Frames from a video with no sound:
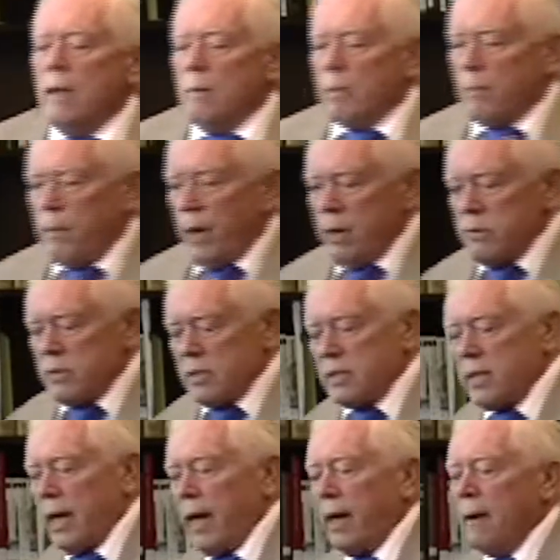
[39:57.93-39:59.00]
Proposes
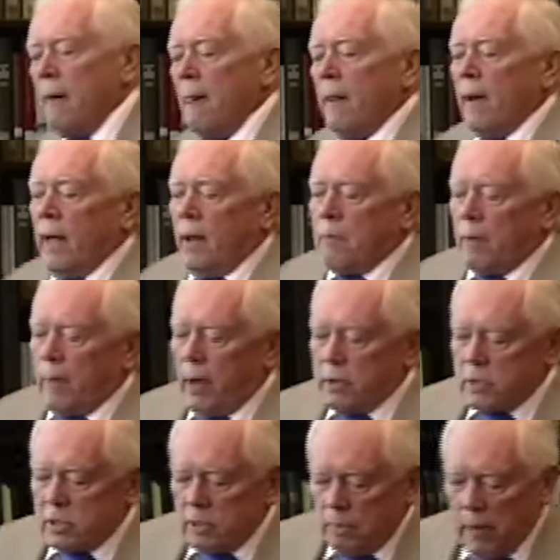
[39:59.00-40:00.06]
that,
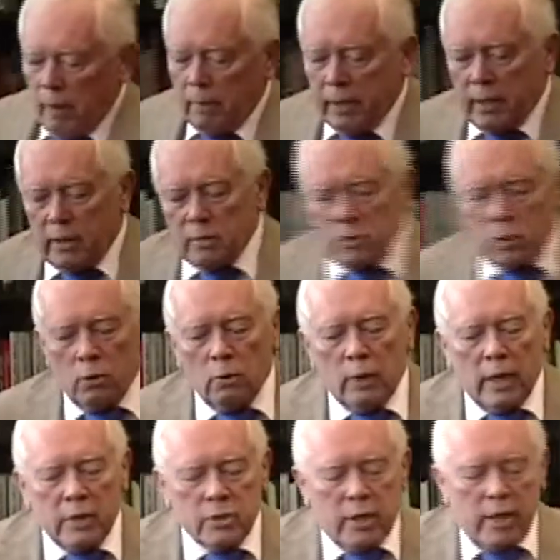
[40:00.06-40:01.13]
proposes a public school
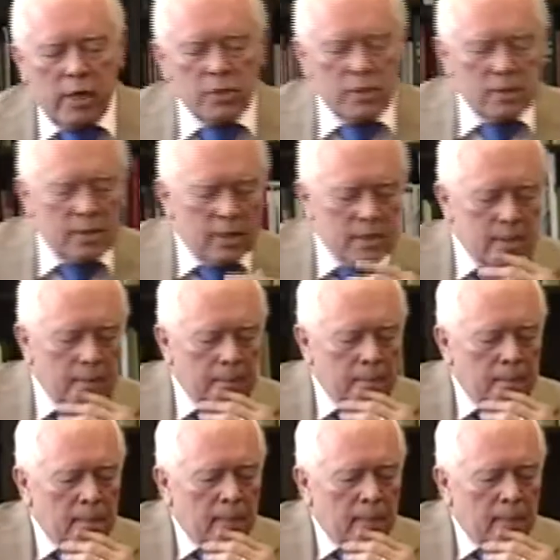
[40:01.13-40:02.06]
education system,